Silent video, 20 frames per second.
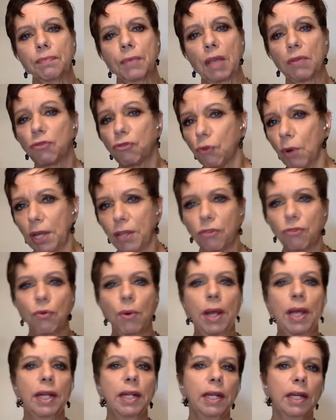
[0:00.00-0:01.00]
strength
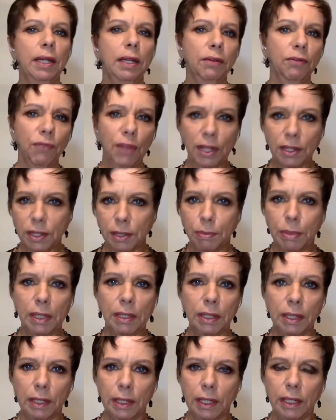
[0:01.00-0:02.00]
training,
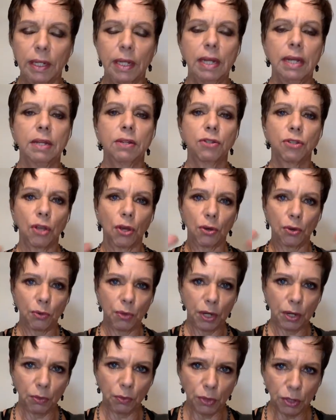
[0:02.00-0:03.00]
flexibility. So
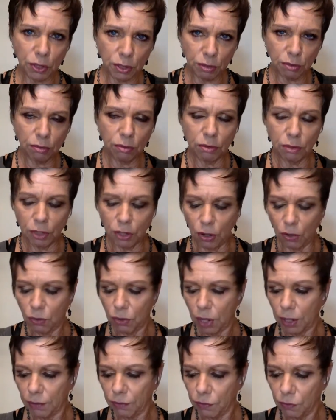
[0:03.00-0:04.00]
it was,
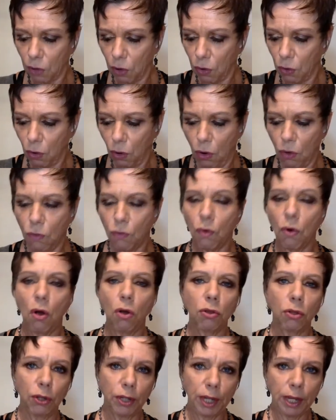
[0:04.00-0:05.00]
kind of
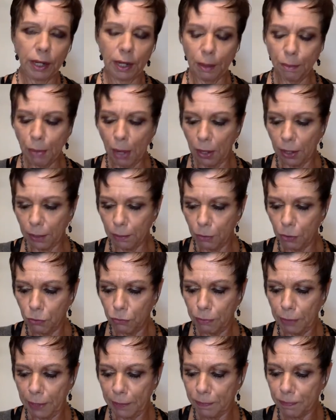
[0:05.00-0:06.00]
overall looking at body
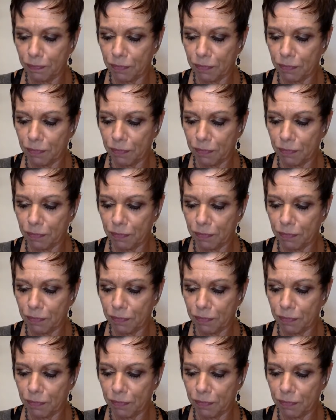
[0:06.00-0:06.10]
movement.